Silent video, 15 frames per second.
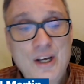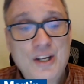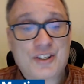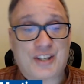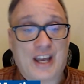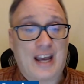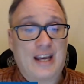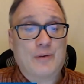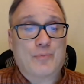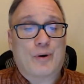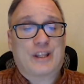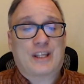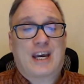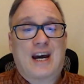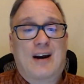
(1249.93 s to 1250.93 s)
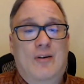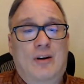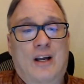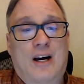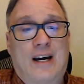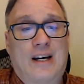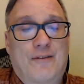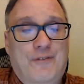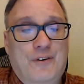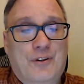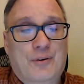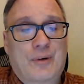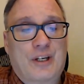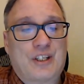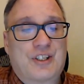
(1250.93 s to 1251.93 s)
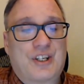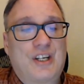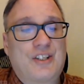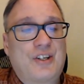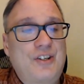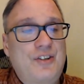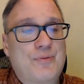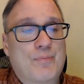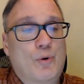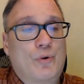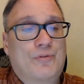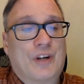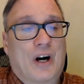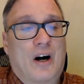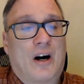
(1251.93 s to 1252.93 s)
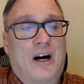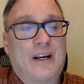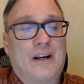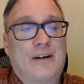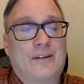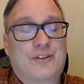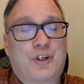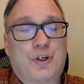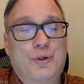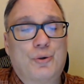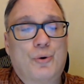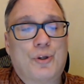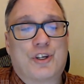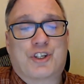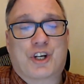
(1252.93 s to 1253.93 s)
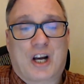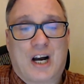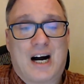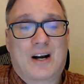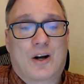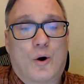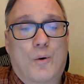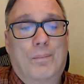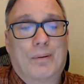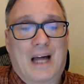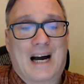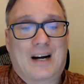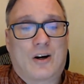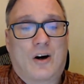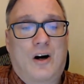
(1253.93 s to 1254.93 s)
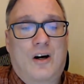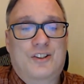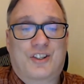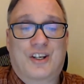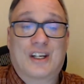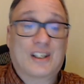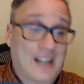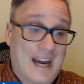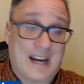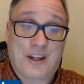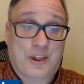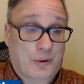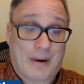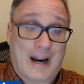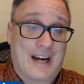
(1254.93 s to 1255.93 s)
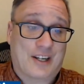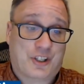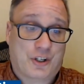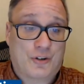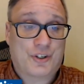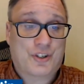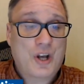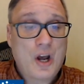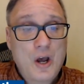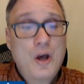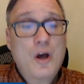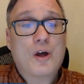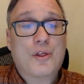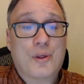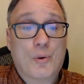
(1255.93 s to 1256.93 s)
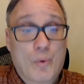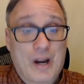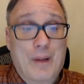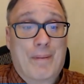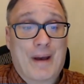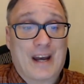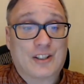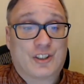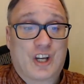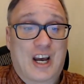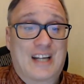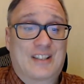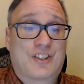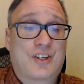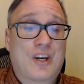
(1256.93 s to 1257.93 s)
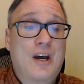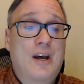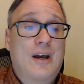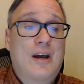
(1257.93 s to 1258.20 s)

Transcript: Stayed with Carolina for three seasons, moved on to the Chicago Blackhawks, the Atlanta Thrashers, the Winnipeg Jets,